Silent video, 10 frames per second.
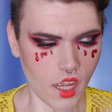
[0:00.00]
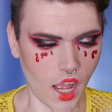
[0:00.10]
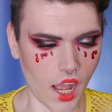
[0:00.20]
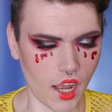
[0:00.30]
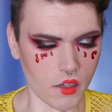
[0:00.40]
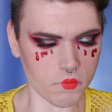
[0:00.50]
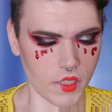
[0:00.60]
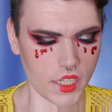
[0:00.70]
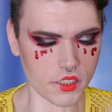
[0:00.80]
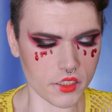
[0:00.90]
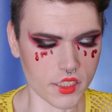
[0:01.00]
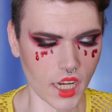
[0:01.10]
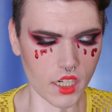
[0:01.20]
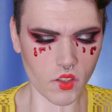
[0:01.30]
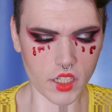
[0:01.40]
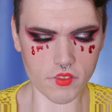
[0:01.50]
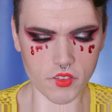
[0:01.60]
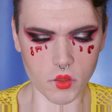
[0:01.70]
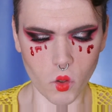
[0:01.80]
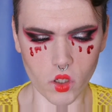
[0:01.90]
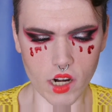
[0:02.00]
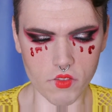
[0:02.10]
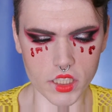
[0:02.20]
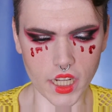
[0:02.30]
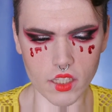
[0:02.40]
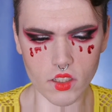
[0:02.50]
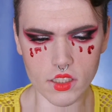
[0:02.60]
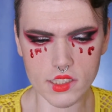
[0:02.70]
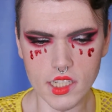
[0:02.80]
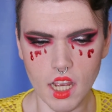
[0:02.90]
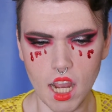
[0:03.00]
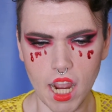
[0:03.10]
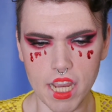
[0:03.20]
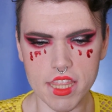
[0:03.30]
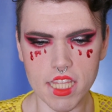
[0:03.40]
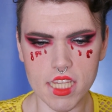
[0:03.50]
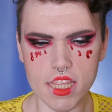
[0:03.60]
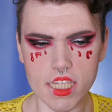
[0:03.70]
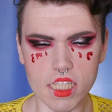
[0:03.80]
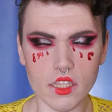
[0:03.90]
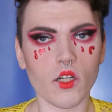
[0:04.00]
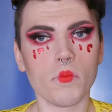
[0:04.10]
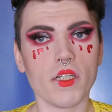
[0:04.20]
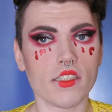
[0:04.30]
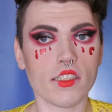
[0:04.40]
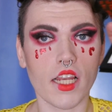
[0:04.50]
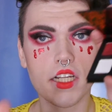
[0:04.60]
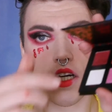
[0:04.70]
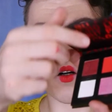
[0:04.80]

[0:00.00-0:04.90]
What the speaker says: and you're just kind of looking for more everyday looks, I think the Little Bit Psycho